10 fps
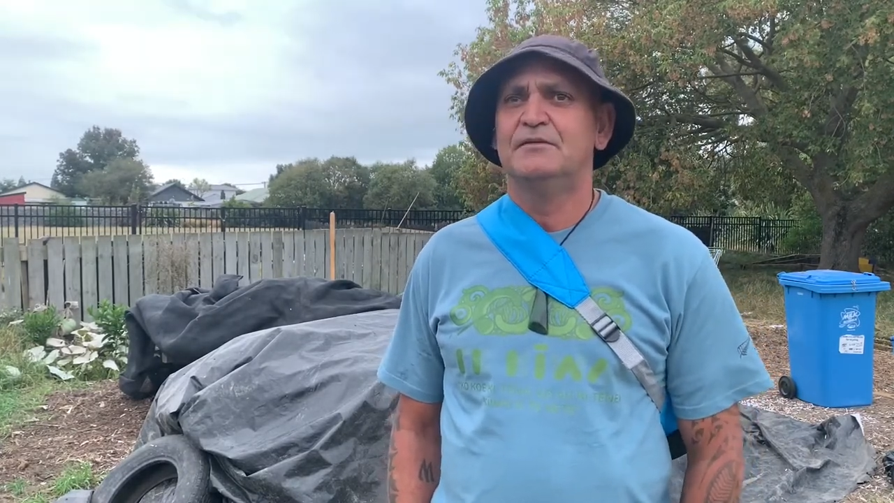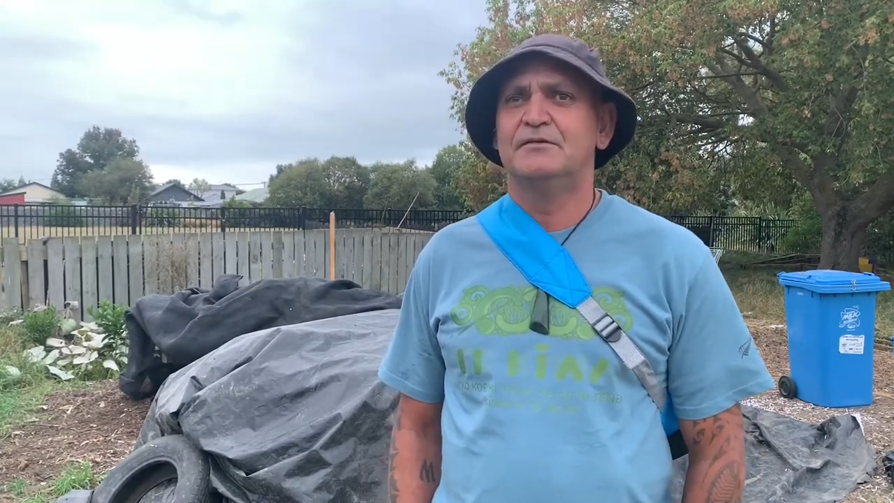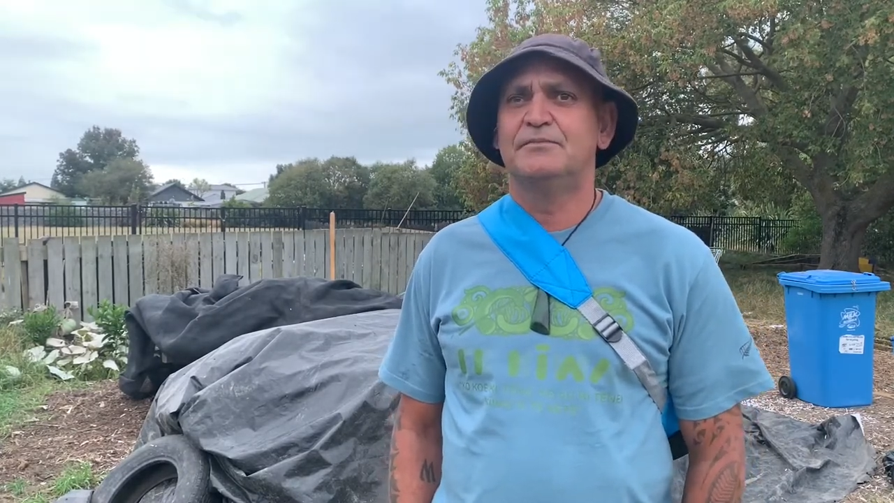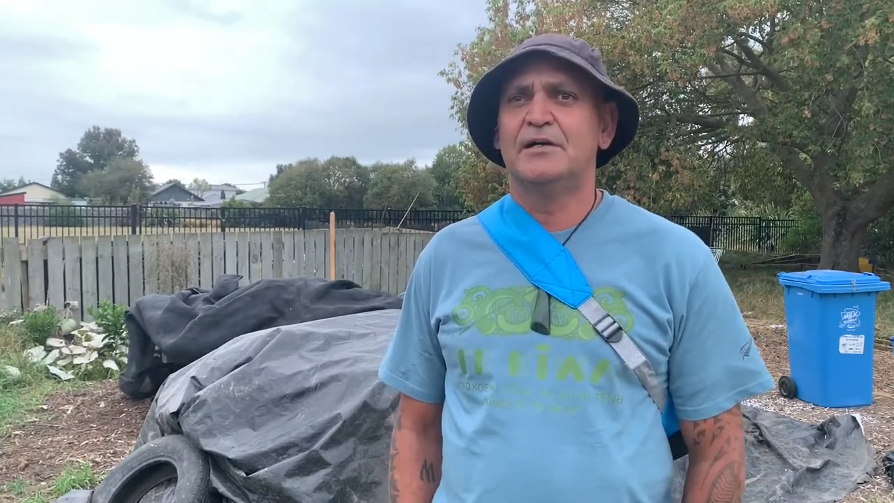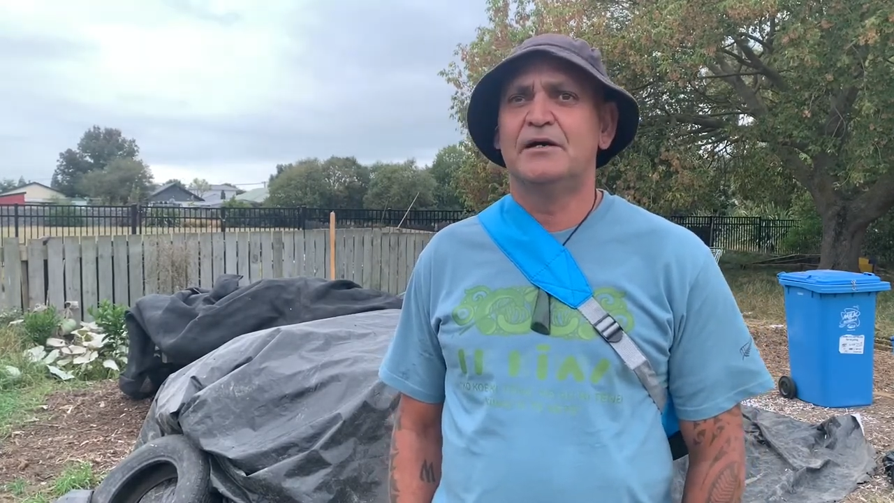
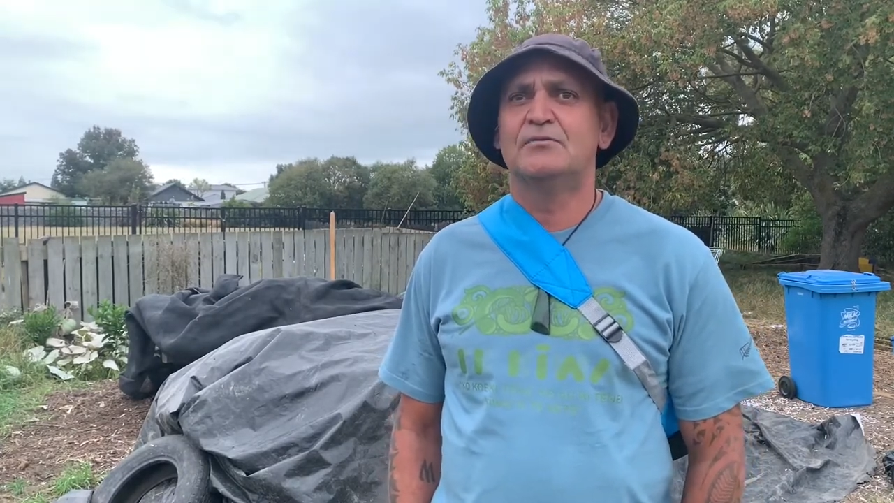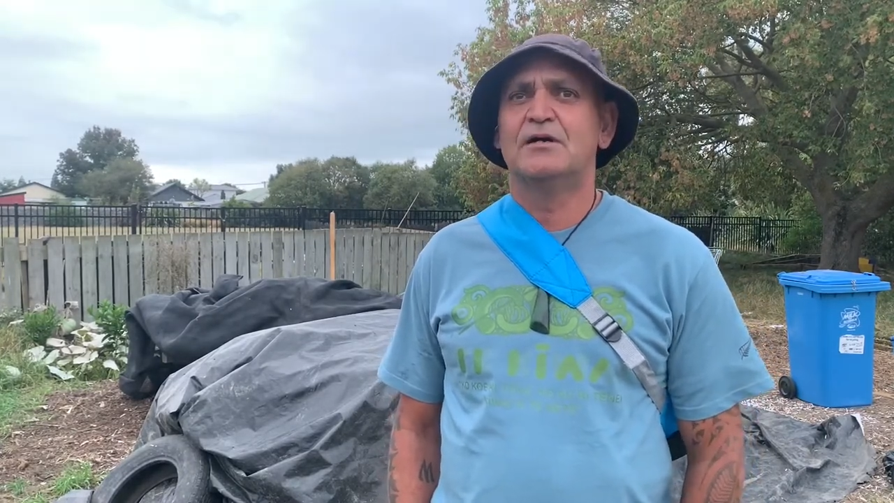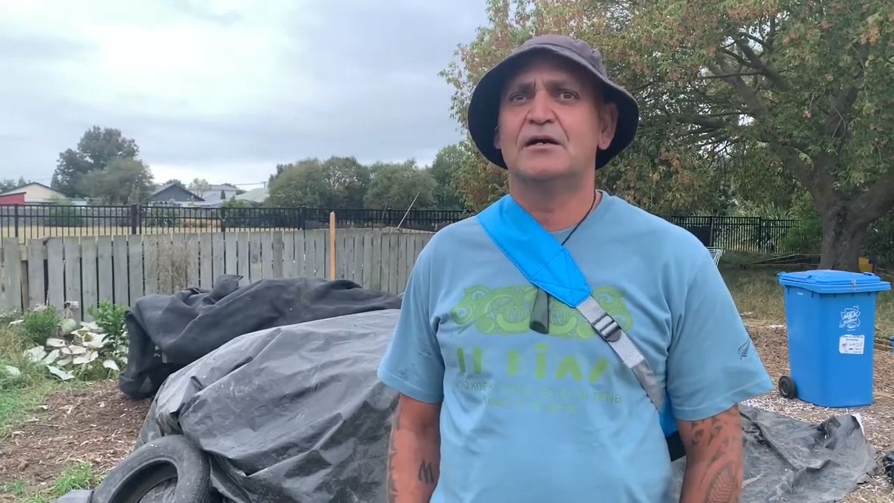Te Pā o